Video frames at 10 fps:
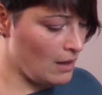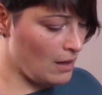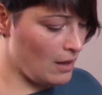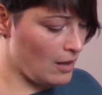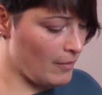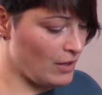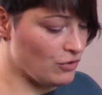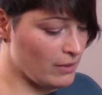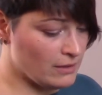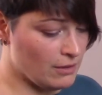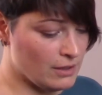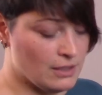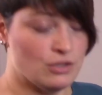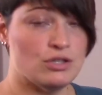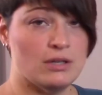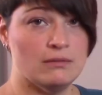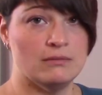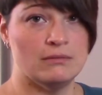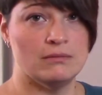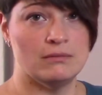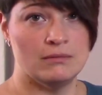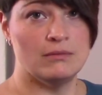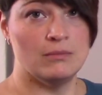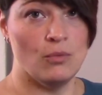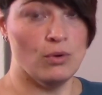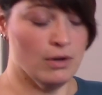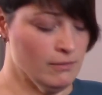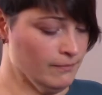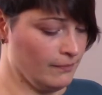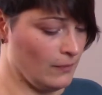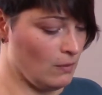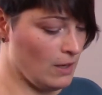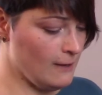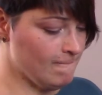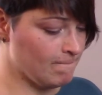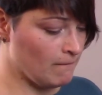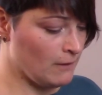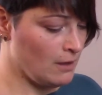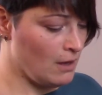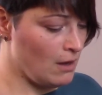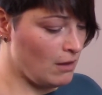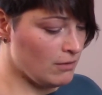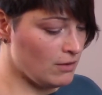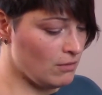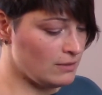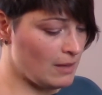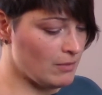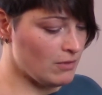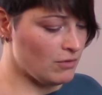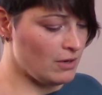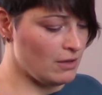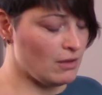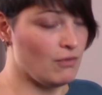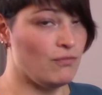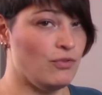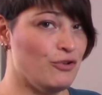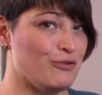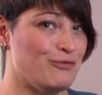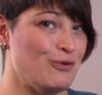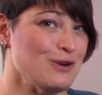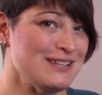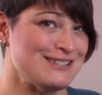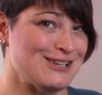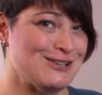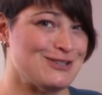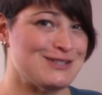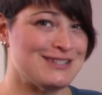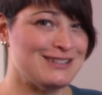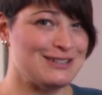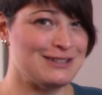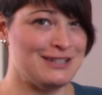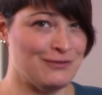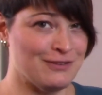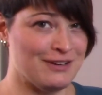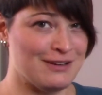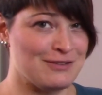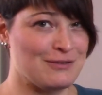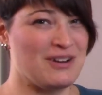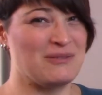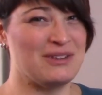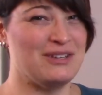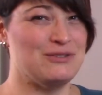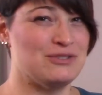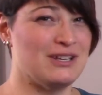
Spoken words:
and direct their attention more. Okay. Also, demonstrating their voice changes is a little different because there aren't really usually